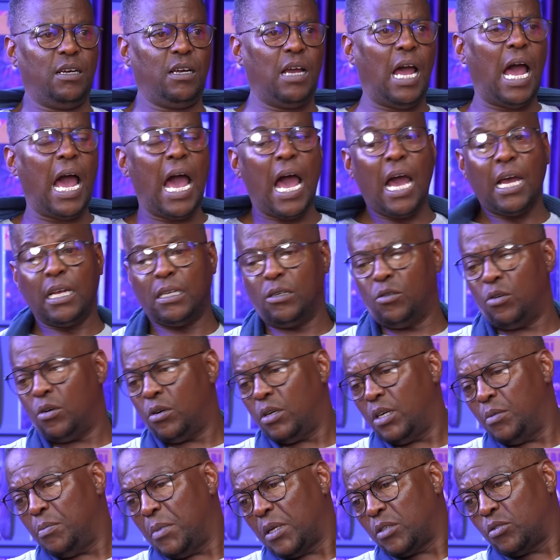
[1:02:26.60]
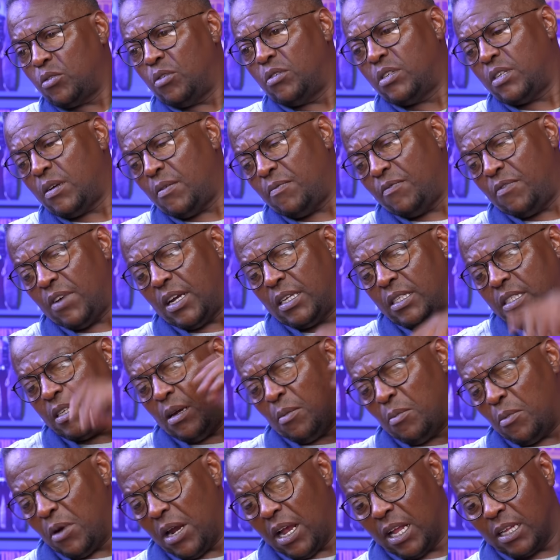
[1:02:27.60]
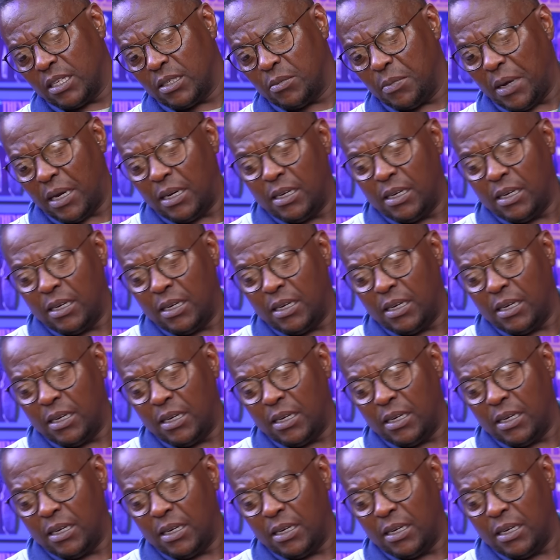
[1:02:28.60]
Ah, no, he must go and find somewhere else.